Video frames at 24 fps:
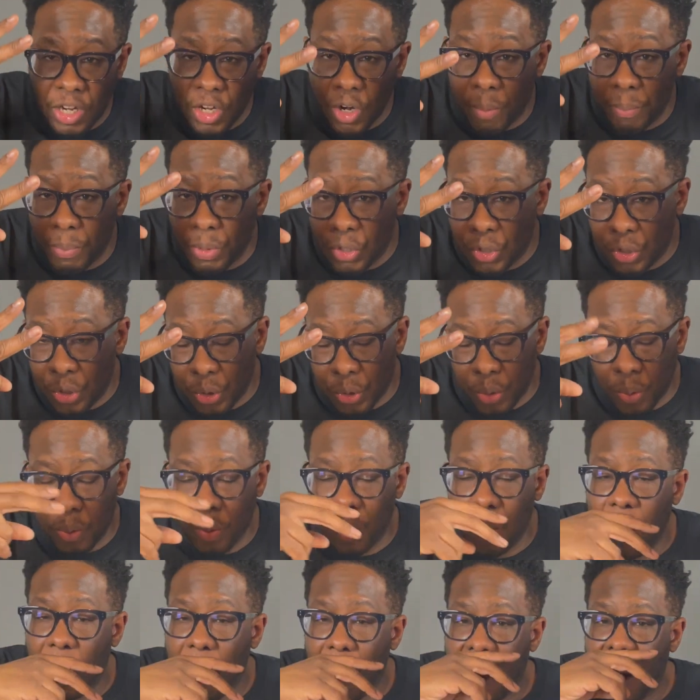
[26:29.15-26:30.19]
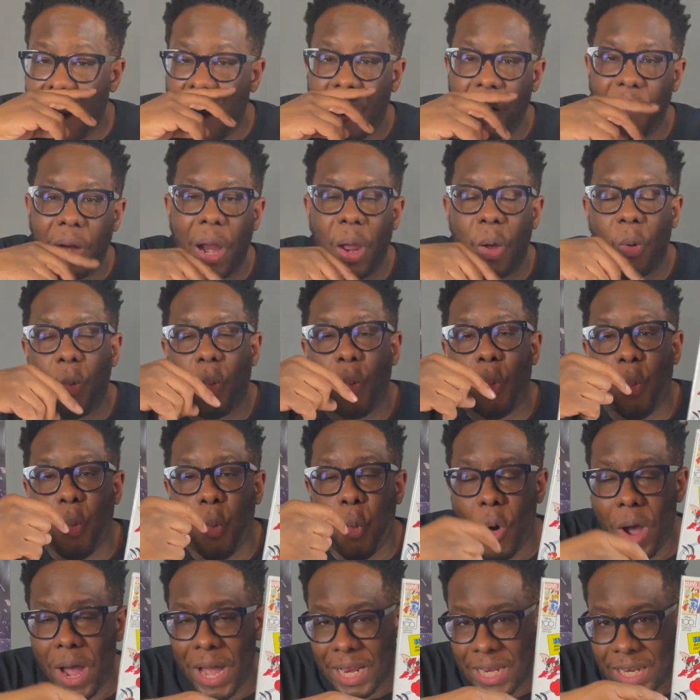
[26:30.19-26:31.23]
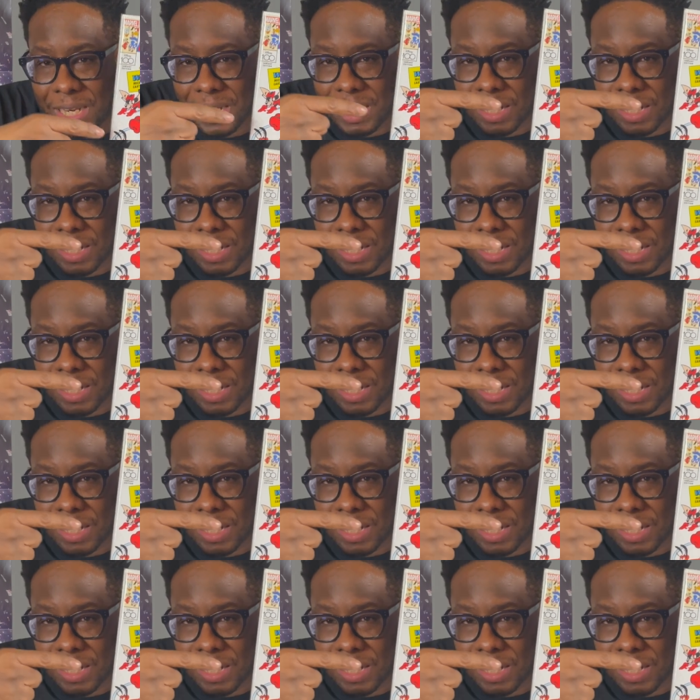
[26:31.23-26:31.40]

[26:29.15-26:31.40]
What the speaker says: number 2. All right, what